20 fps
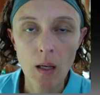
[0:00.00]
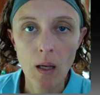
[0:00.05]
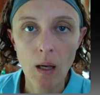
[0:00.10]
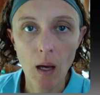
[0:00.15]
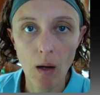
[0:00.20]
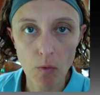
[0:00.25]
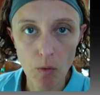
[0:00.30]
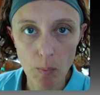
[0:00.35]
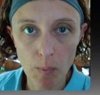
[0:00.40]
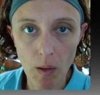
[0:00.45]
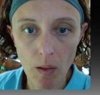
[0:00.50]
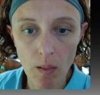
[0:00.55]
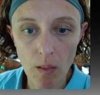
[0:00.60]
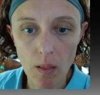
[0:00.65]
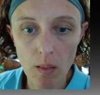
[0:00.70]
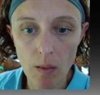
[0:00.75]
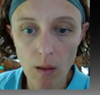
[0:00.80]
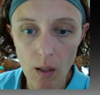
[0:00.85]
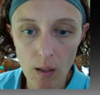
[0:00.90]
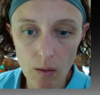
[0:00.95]
every month
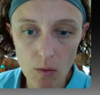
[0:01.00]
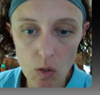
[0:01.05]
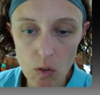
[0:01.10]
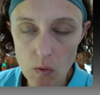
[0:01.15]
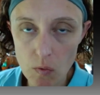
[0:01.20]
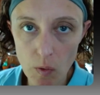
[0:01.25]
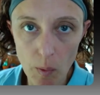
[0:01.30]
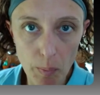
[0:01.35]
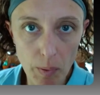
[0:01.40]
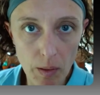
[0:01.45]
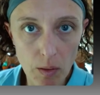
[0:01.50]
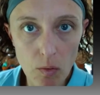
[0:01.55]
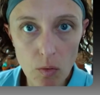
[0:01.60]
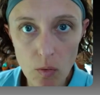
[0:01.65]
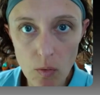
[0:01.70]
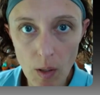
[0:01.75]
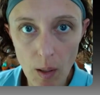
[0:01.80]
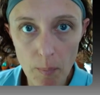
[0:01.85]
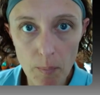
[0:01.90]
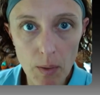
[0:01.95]
and just flipping
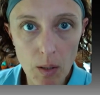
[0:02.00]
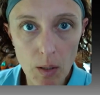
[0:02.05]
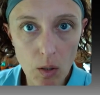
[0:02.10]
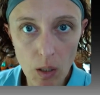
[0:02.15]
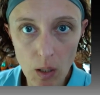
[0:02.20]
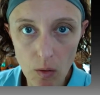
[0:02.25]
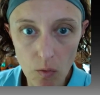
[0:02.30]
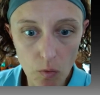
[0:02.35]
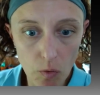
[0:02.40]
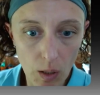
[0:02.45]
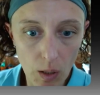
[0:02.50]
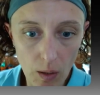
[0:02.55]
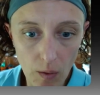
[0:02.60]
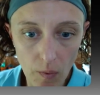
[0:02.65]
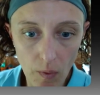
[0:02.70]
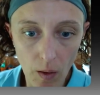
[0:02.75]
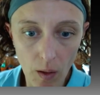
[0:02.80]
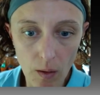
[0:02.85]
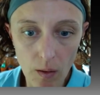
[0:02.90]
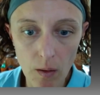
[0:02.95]
through them and looking for
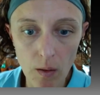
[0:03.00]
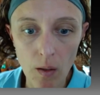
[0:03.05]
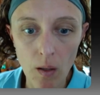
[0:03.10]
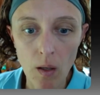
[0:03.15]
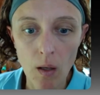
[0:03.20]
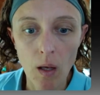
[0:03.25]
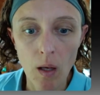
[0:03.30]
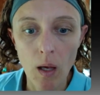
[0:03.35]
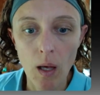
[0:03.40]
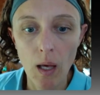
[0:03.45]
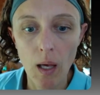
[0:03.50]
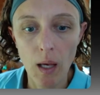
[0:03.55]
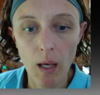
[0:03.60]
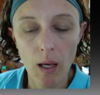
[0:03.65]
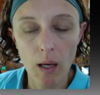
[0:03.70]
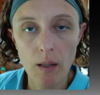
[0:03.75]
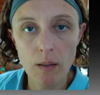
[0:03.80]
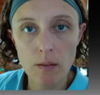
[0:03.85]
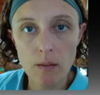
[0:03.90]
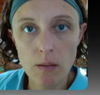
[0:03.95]
anything.
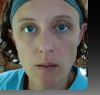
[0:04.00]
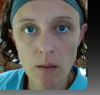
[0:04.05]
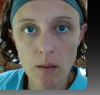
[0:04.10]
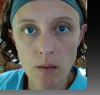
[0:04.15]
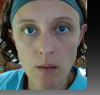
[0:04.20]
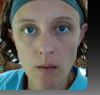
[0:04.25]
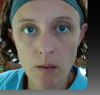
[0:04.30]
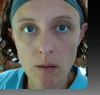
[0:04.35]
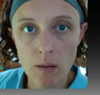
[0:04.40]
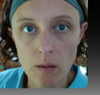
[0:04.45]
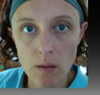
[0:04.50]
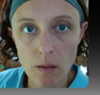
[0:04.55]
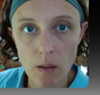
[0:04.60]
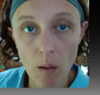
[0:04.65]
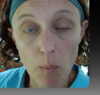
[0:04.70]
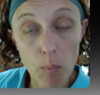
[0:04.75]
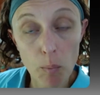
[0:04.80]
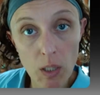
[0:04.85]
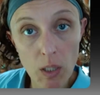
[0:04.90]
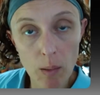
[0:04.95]
And
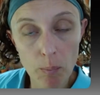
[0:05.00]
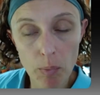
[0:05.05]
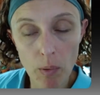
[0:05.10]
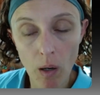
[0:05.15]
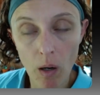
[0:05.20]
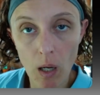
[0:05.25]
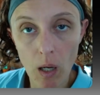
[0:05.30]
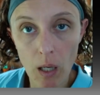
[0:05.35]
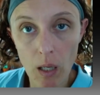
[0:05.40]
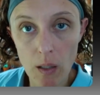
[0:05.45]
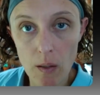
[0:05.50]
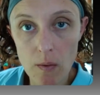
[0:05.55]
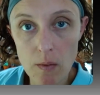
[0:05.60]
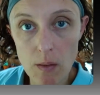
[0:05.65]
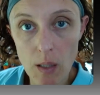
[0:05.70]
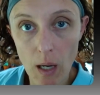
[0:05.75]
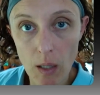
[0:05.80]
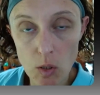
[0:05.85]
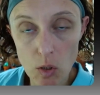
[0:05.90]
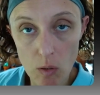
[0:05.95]
a bookkeeper is
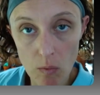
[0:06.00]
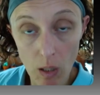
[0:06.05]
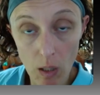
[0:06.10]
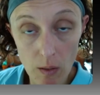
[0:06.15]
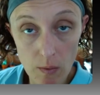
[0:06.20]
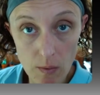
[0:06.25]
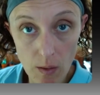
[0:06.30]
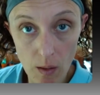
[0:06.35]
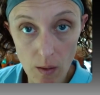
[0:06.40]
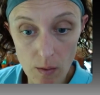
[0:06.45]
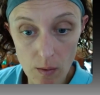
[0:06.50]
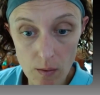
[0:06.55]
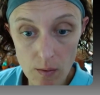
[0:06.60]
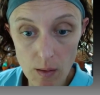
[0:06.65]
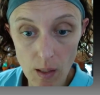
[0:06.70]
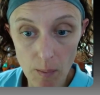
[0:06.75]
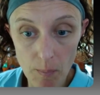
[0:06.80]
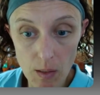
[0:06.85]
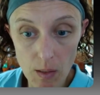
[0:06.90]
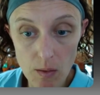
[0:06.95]
actually reconciling the
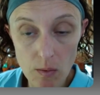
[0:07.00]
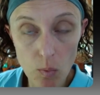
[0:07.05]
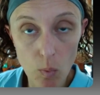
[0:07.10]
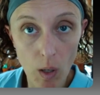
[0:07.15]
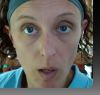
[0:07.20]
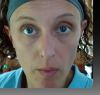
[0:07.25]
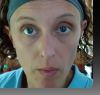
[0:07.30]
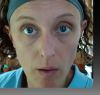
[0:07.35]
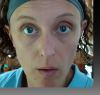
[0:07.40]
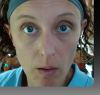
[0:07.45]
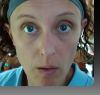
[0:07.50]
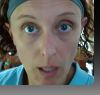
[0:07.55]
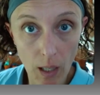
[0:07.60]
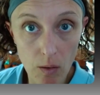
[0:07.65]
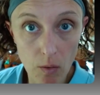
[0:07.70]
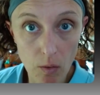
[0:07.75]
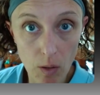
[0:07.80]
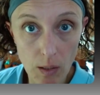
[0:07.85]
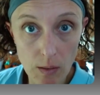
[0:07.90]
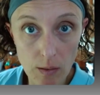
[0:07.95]
statements while they're
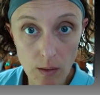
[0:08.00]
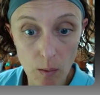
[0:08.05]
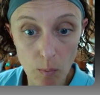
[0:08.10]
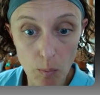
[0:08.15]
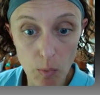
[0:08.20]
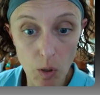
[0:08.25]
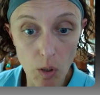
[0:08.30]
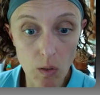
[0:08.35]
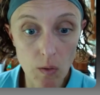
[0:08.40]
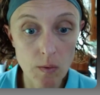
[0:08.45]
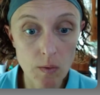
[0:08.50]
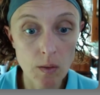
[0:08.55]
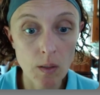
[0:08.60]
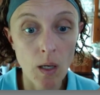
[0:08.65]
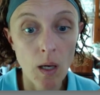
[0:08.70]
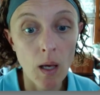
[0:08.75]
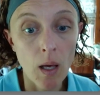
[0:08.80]
categorizing the books.